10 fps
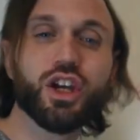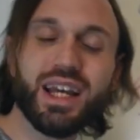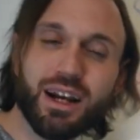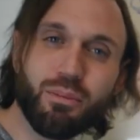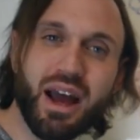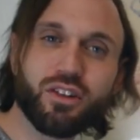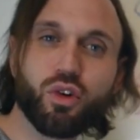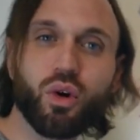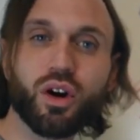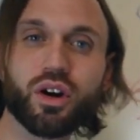you need a
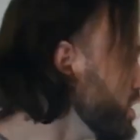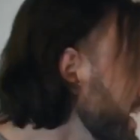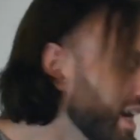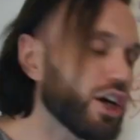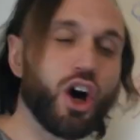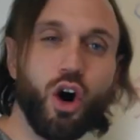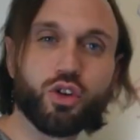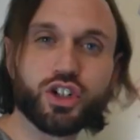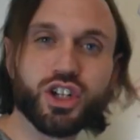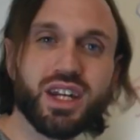mentor. You need a
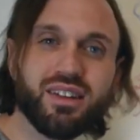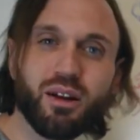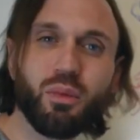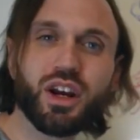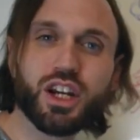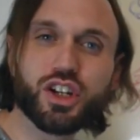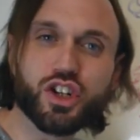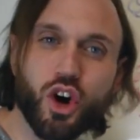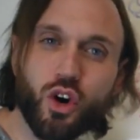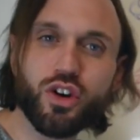coach. You need somebody to
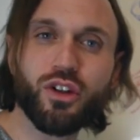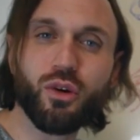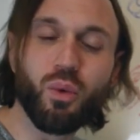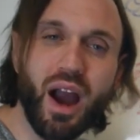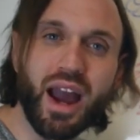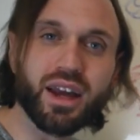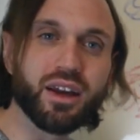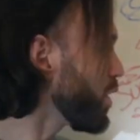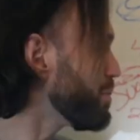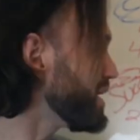show you the way.
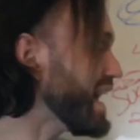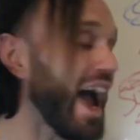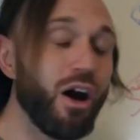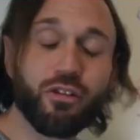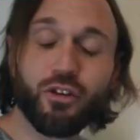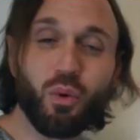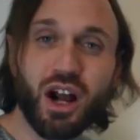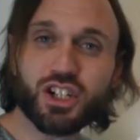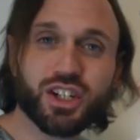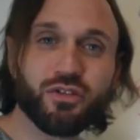Right? But now, if you're
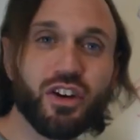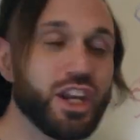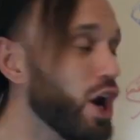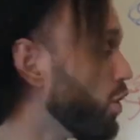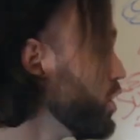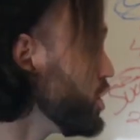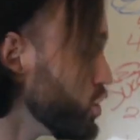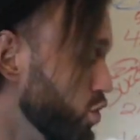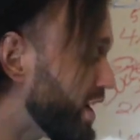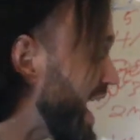watching this video, you